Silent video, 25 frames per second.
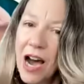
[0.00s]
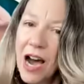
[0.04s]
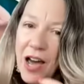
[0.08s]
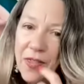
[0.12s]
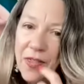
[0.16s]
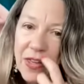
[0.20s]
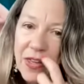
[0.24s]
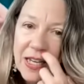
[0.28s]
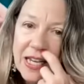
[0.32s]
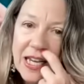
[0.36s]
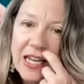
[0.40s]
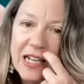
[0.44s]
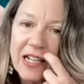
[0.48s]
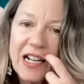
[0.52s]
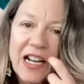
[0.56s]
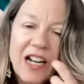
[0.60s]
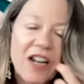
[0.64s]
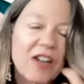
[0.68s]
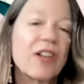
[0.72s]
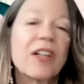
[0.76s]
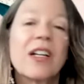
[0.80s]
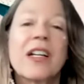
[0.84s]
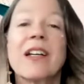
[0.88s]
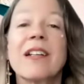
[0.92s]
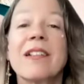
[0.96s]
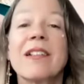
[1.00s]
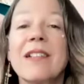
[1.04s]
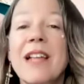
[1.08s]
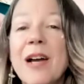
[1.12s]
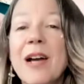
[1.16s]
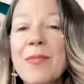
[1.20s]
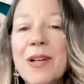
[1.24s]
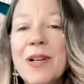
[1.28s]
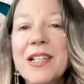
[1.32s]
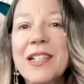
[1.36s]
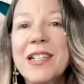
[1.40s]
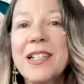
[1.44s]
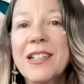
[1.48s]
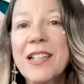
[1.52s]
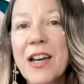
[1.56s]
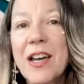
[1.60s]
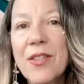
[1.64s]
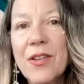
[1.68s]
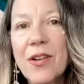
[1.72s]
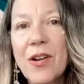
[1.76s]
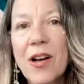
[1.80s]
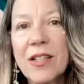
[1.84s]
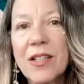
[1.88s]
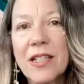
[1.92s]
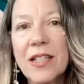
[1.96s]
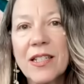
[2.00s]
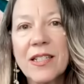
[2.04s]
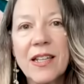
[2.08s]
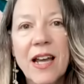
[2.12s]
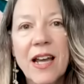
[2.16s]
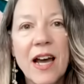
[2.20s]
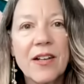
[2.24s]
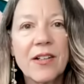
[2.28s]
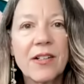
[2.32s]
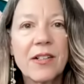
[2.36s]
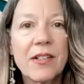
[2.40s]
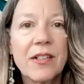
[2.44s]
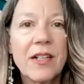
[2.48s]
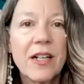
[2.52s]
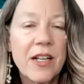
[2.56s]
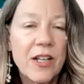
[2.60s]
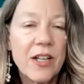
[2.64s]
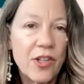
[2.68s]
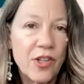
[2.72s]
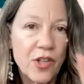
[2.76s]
I think he and I are going to collaborate together on the Saturn